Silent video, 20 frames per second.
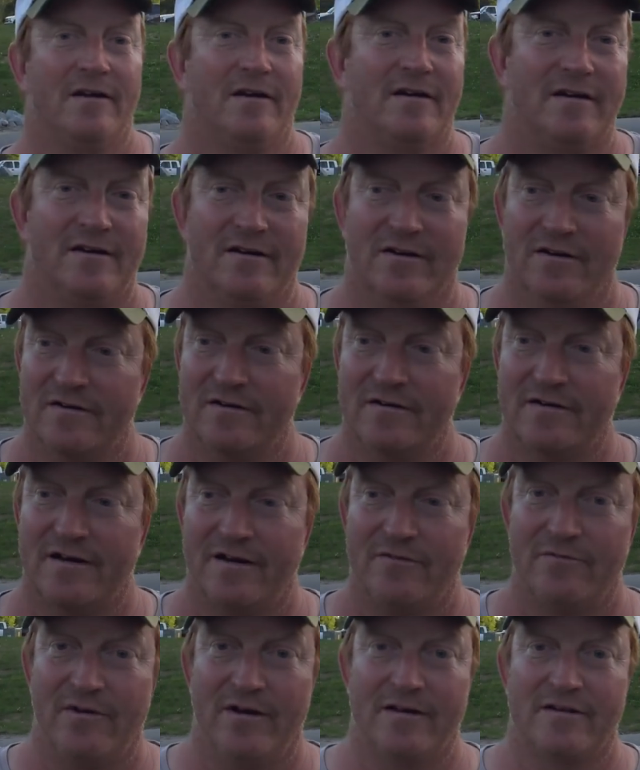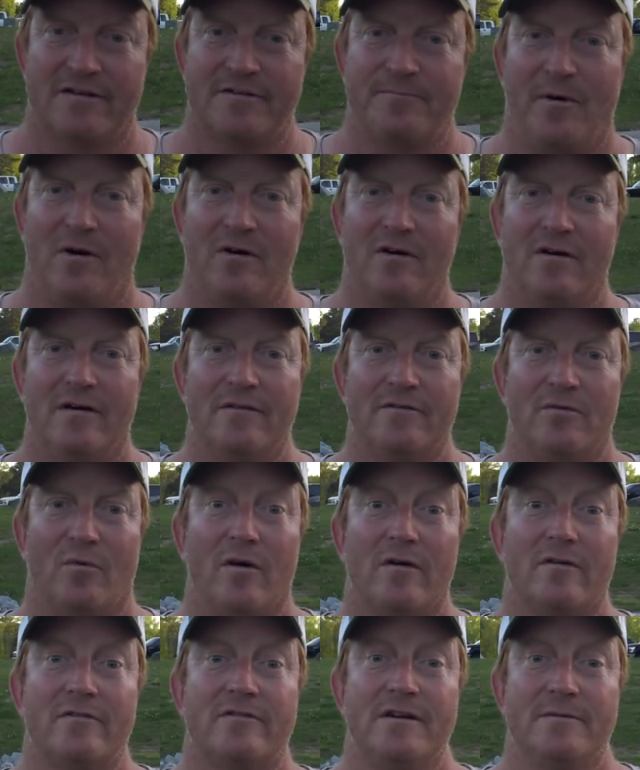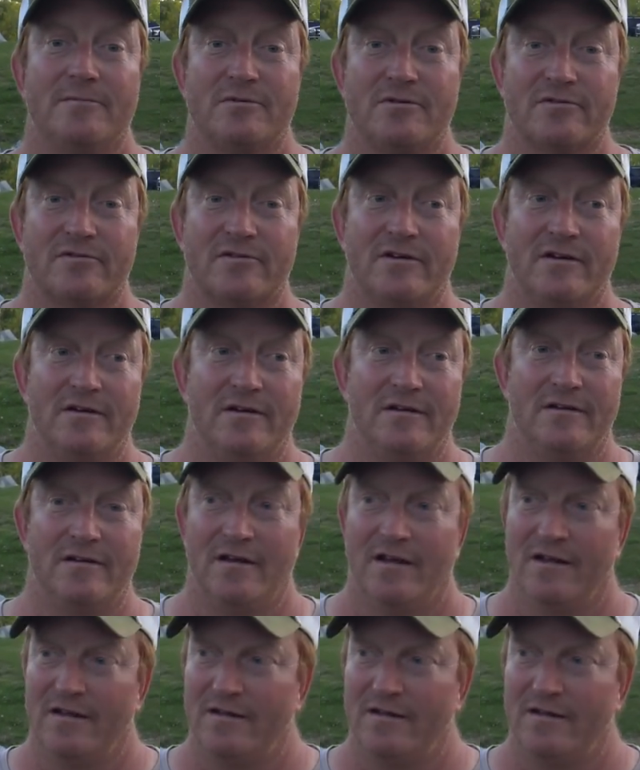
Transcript: They are getting ready to spawn. The water temperature is good.